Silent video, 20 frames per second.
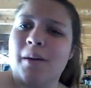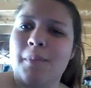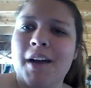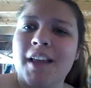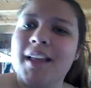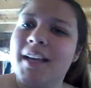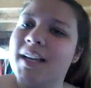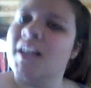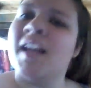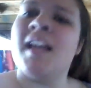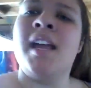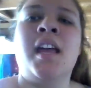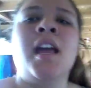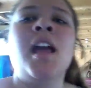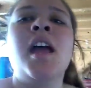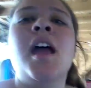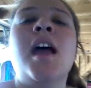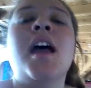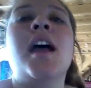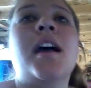I'm probably gonna
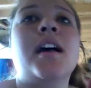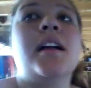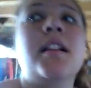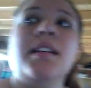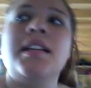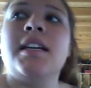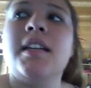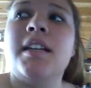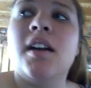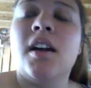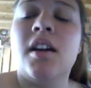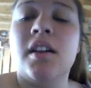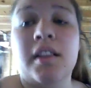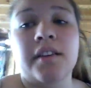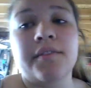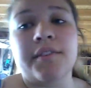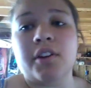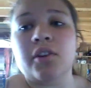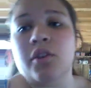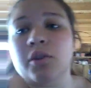clean our
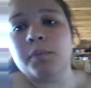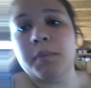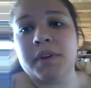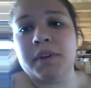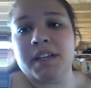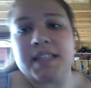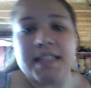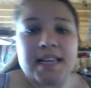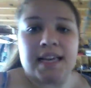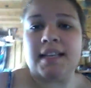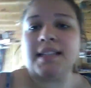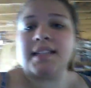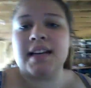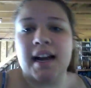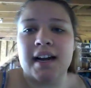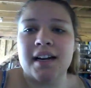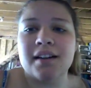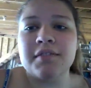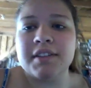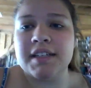living room because that's
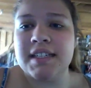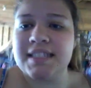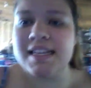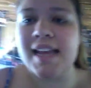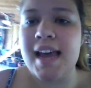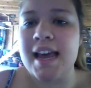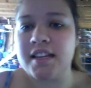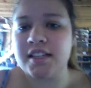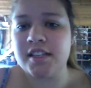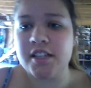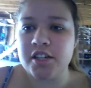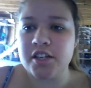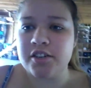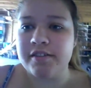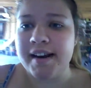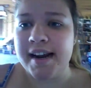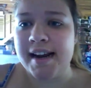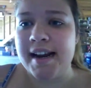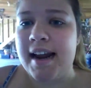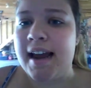kind of a disaster
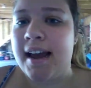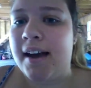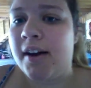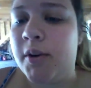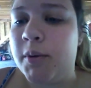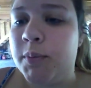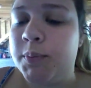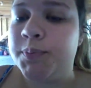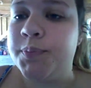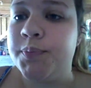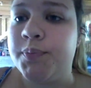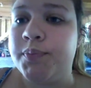right now,